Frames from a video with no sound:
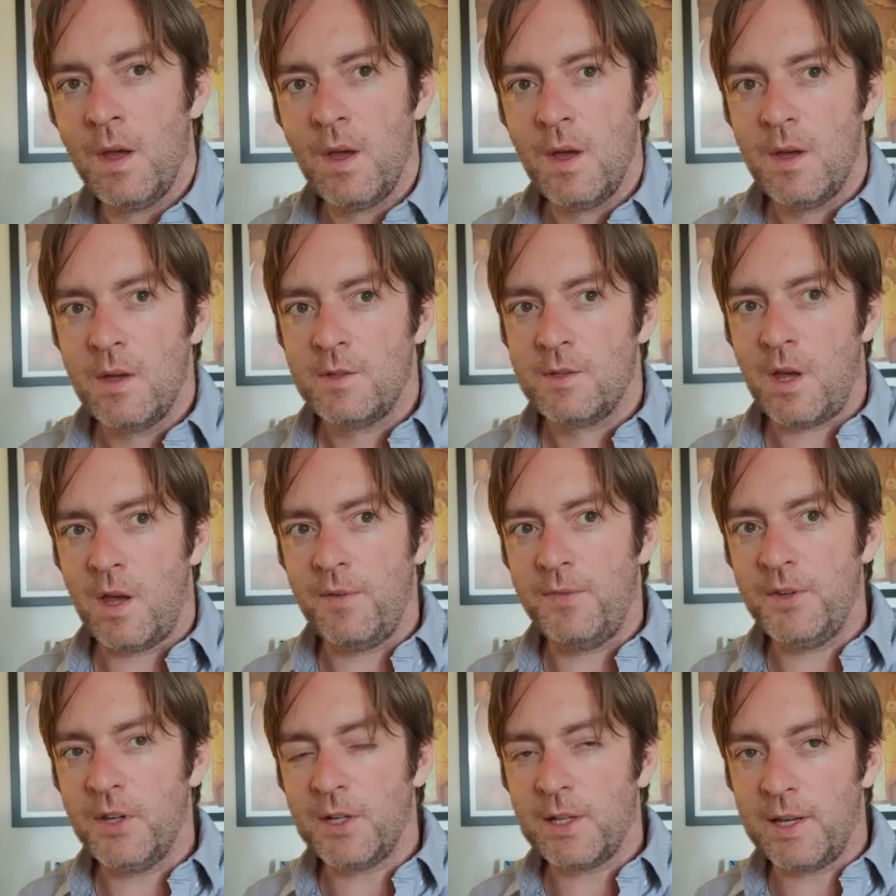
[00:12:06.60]
So
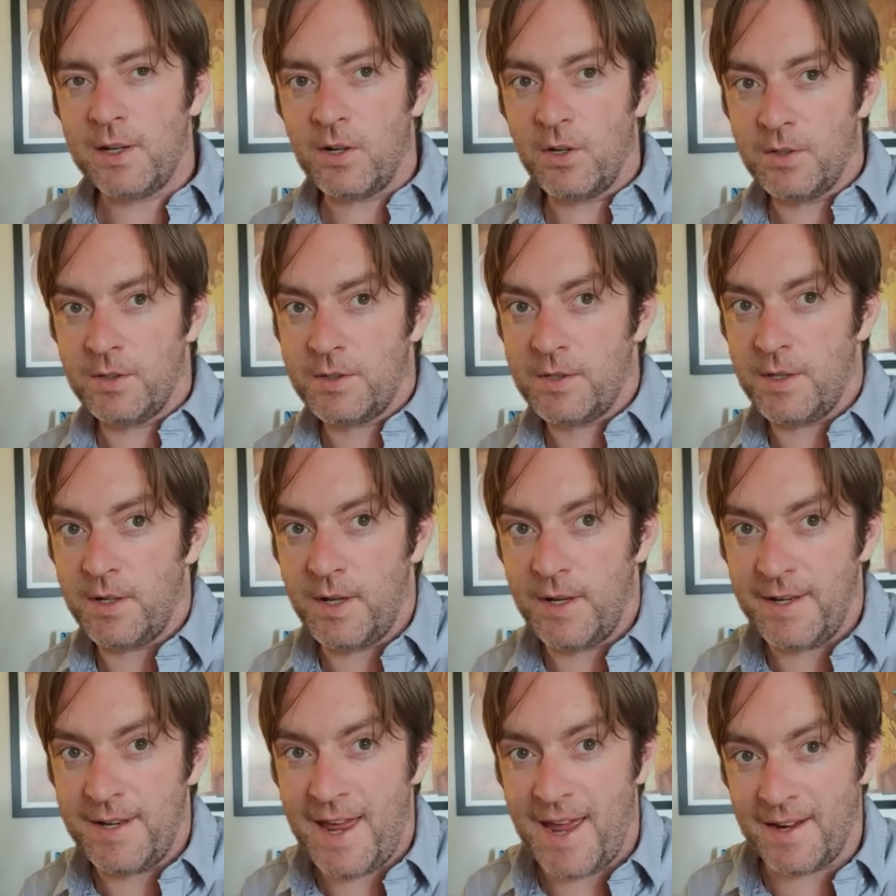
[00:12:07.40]
if you click on to
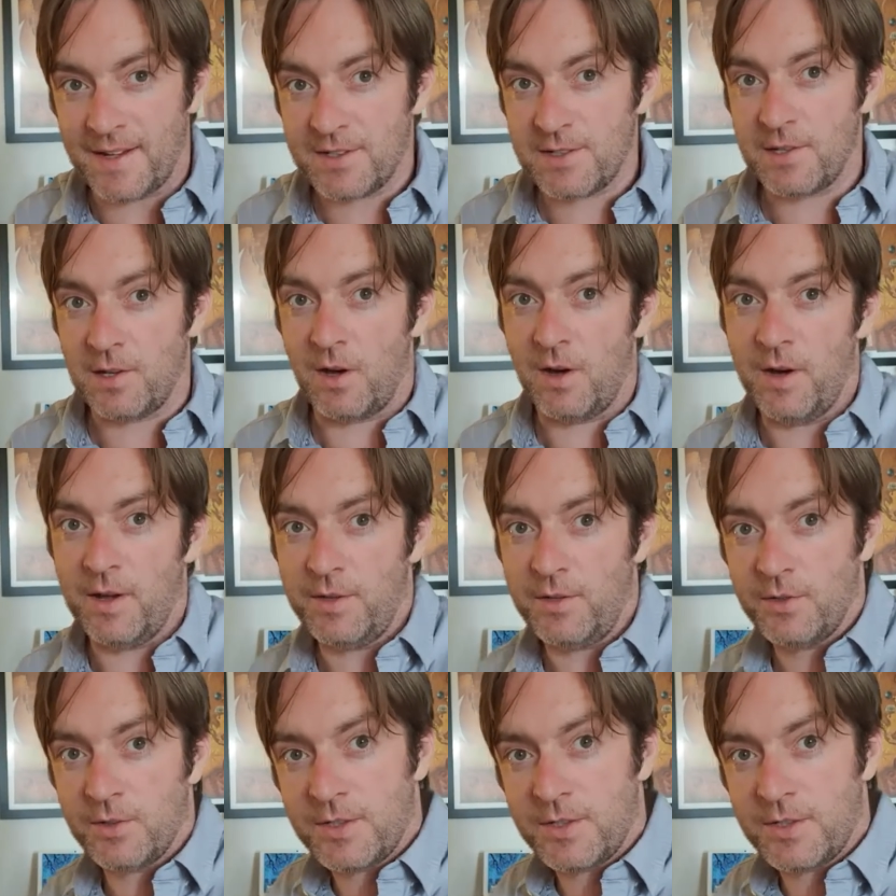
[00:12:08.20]
the next slide,